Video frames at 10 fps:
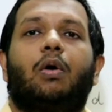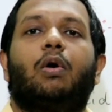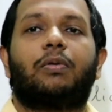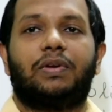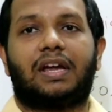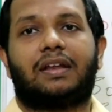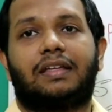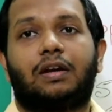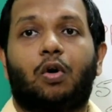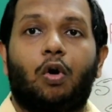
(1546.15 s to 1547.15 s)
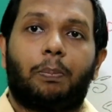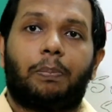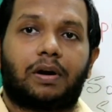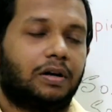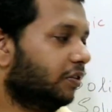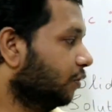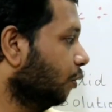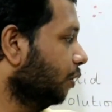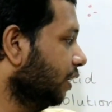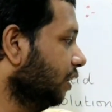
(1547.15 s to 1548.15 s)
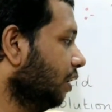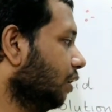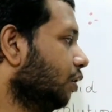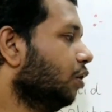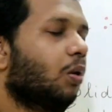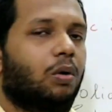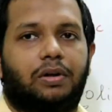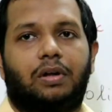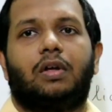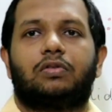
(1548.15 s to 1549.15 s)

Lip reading: or we can say copper dissolved in gold.